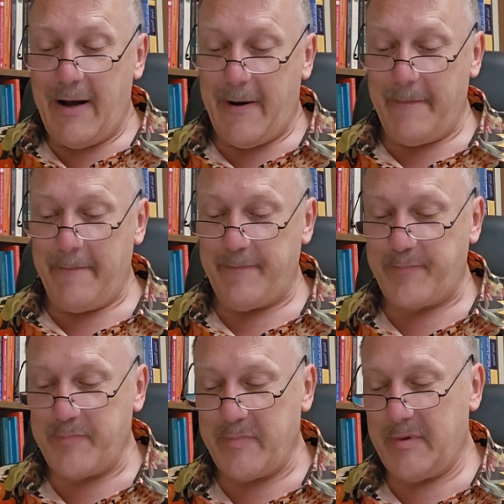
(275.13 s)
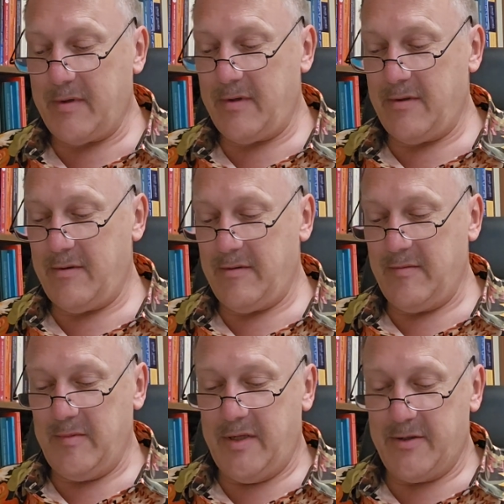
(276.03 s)
um,
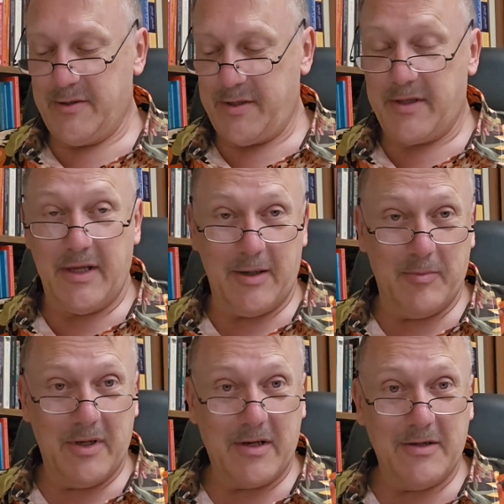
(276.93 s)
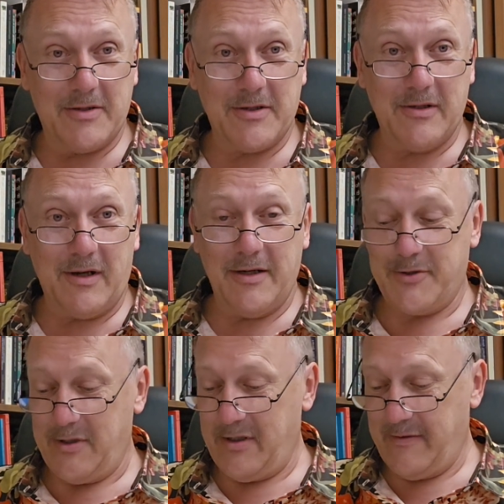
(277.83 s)
here's the thing, because
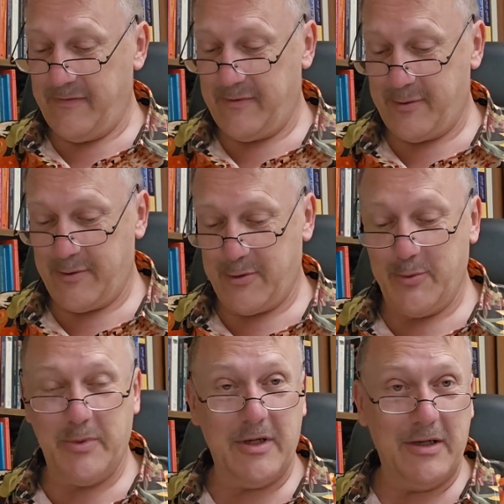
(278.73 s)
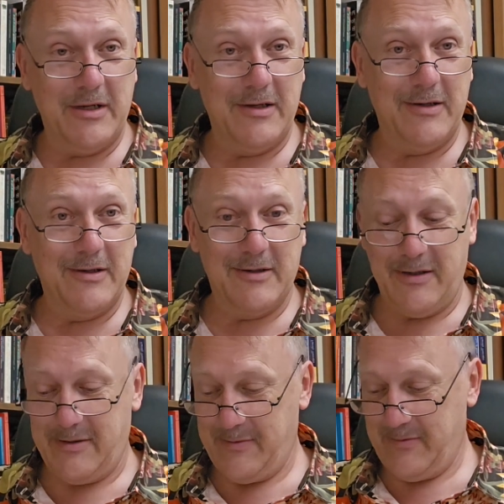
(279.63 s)
Elijah lived to be,
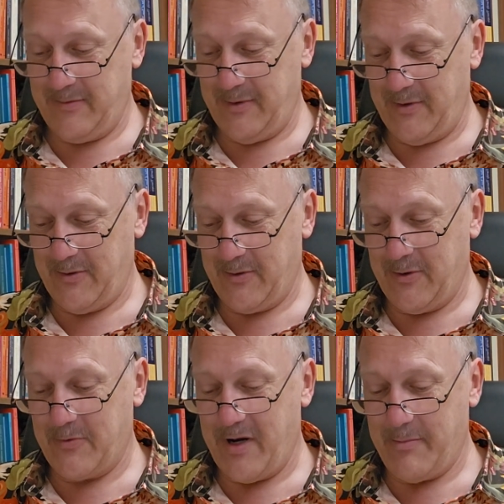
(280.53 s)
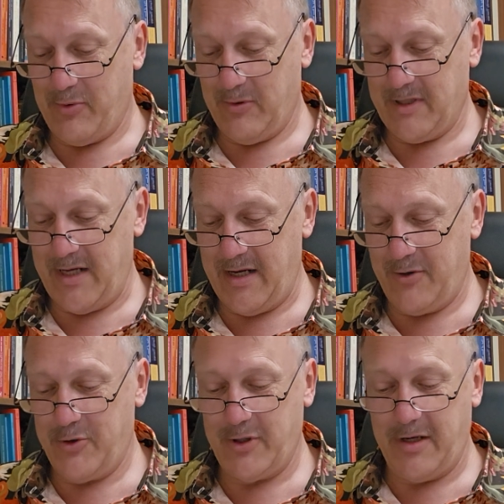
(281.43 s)
um, you know, a good ripe old
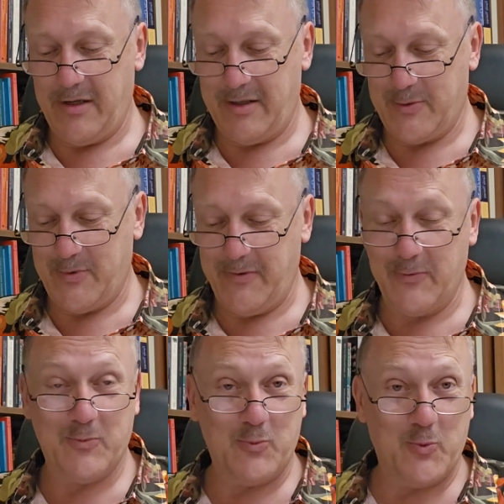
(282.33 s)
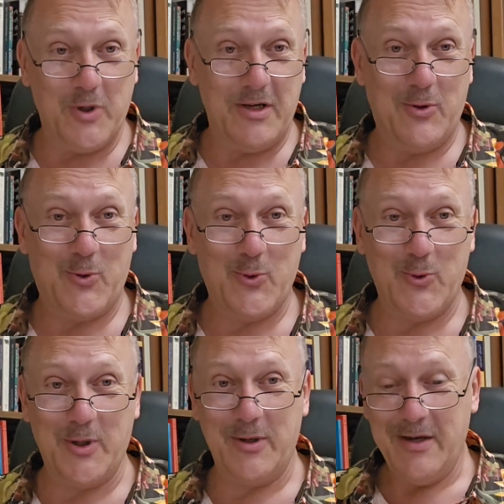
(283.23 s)
age, and as we read through
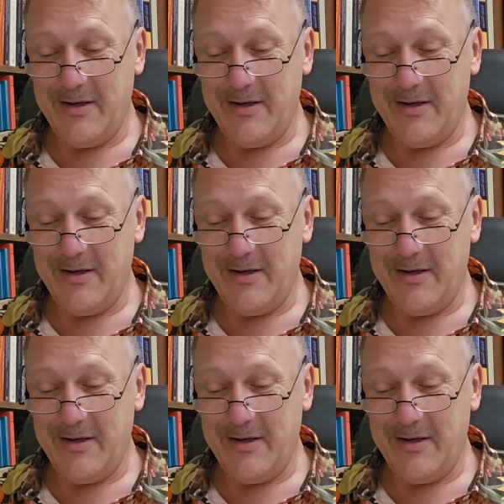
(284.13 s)
the